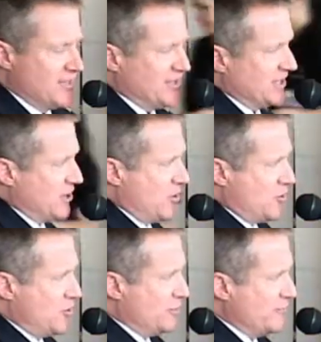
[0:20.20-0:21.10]
that
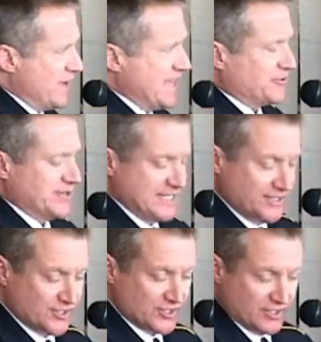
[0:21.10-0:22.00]
all
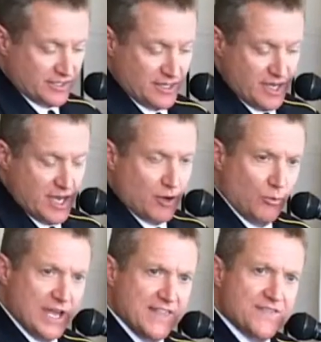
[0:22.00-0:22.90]
veterans,
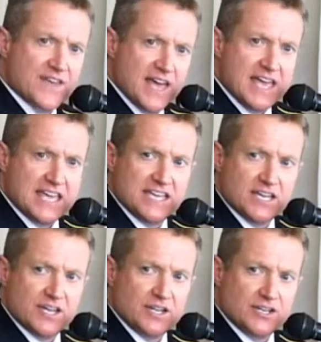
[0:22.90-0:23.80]
when
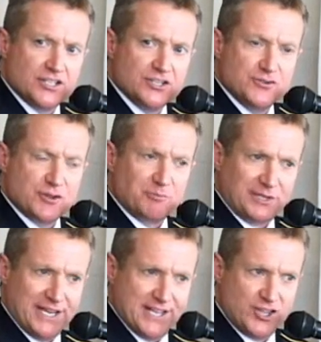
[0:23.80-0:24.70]
they do the
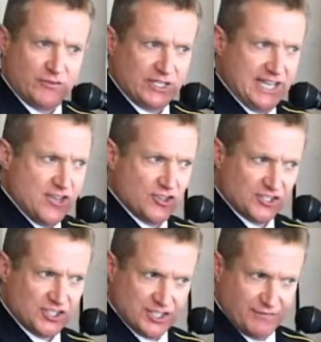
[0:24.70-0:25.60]
Pledge of
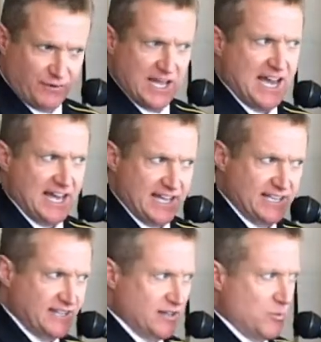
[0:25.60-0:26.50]
Allegiance to the
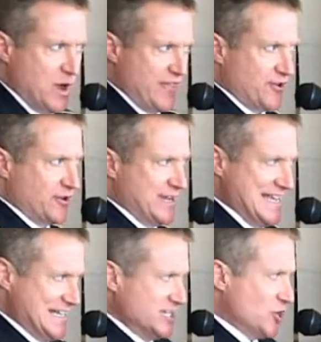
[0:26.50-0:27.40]
flag, whether
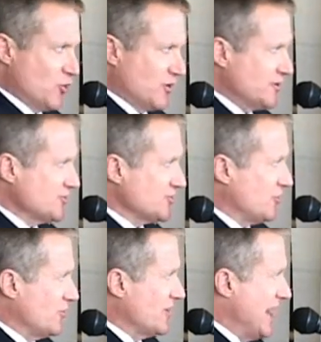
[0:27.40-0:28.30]
indoors
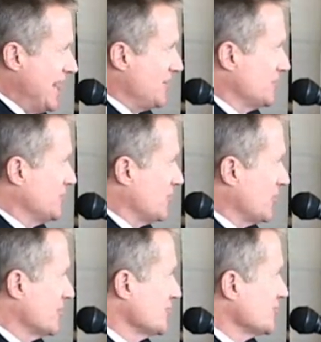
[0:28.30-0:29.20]
or
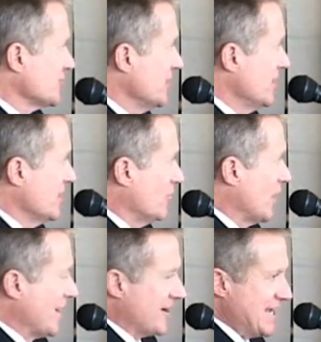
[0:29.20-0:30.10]
outdoors,
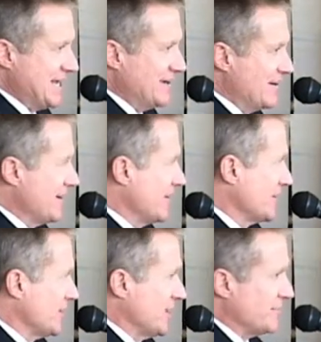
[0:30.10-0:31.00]
wearing
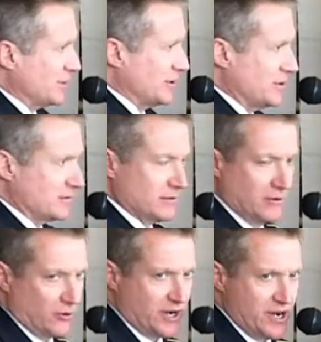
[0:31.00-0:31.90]
cover
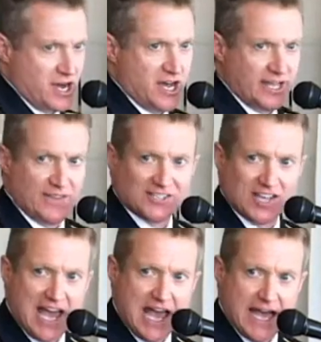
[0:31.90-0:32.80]
or not, that's
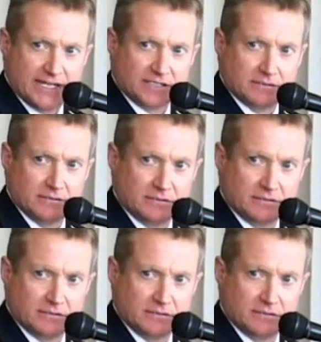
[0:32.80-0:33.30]
a hat,